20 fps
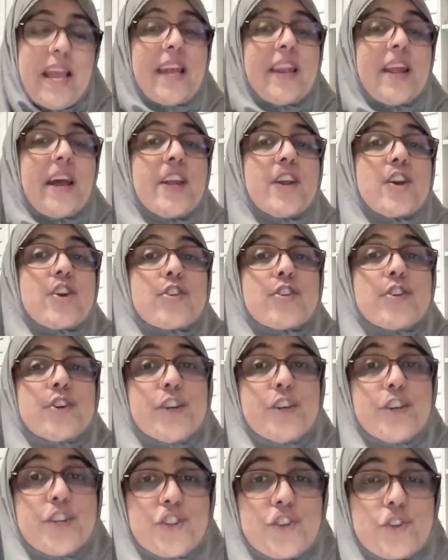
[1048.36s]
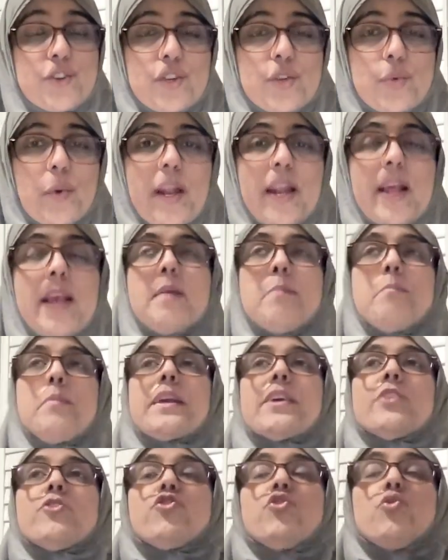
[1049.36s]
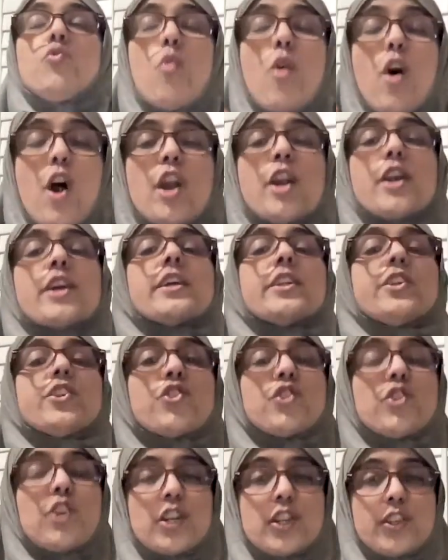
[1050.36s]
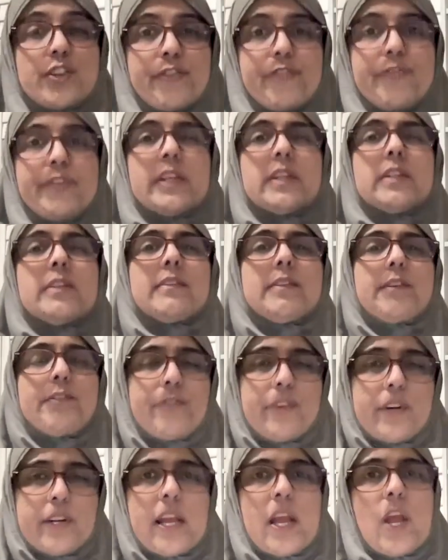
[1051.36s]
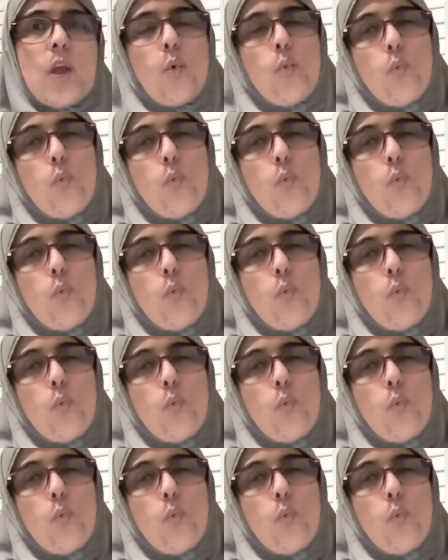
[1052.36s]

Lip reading: And I encourage you to do it because you are going to start to feel different